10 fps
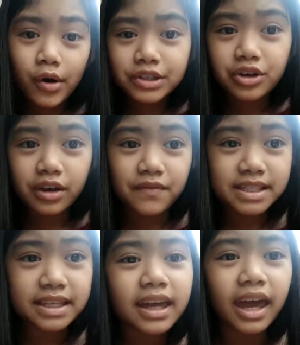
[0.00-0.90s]
We're going to
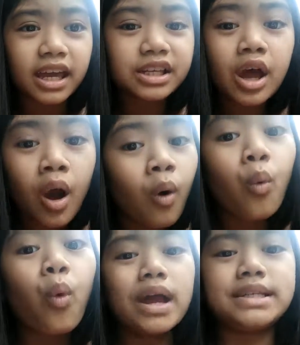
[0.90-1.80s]
investigate
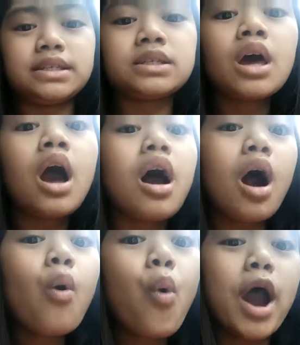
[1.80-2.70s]
wedges.
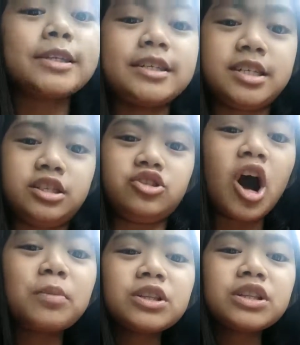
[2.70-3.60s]
A wedge is a
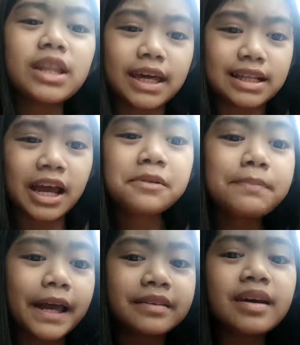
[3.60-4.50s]
double inclined
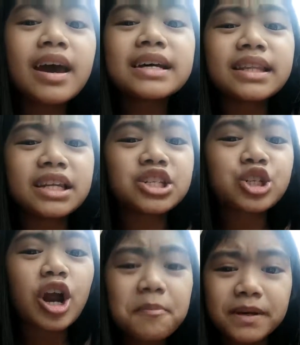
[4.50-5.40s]
plane that
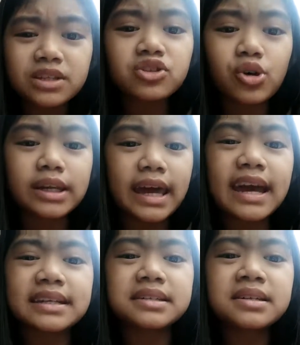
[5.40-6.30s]
is sharpened to an
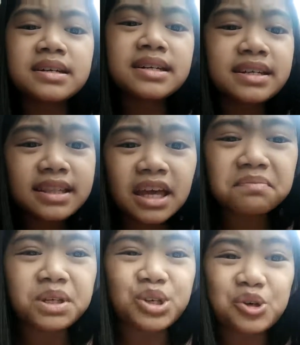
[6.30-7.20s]
end. It
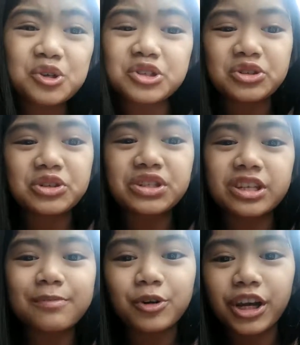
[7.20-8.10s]
can be used to
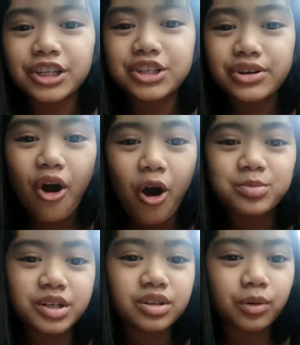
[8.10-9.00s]
separate two
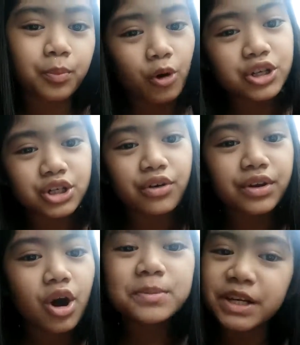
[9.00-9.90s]
objects or portion
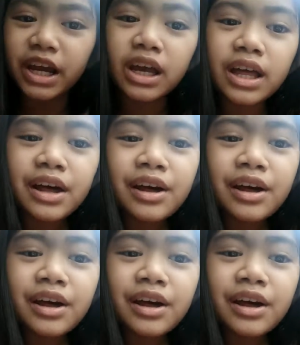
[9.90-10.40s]
of an object,